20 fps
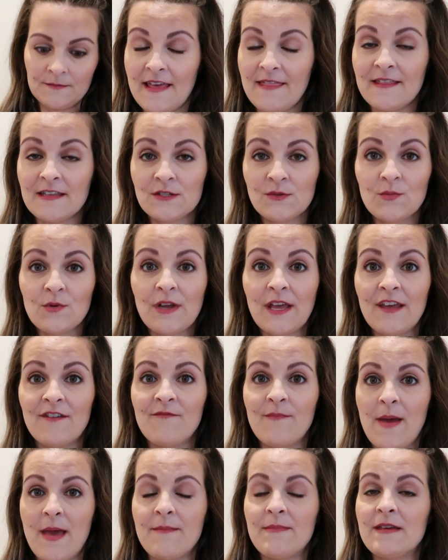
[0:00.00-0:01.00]
And this will
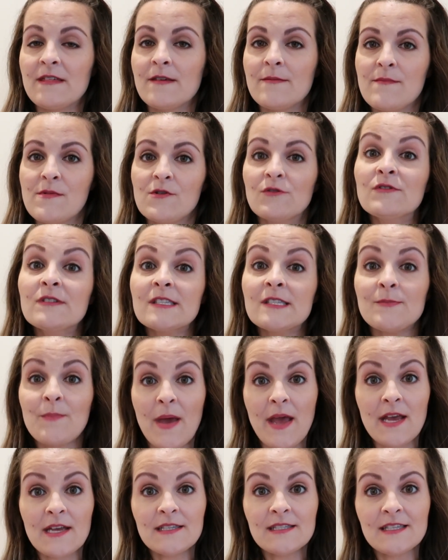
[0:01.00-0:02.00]
give baby the most
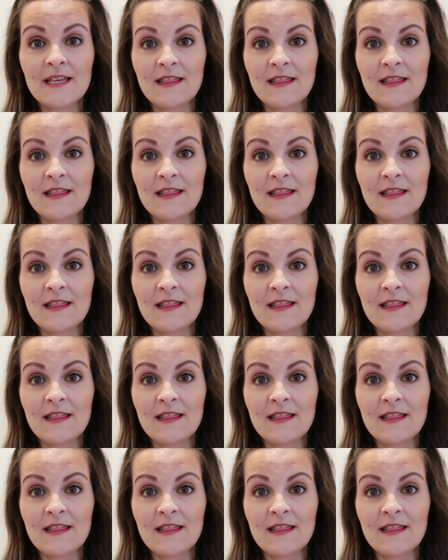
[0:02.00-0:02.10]
space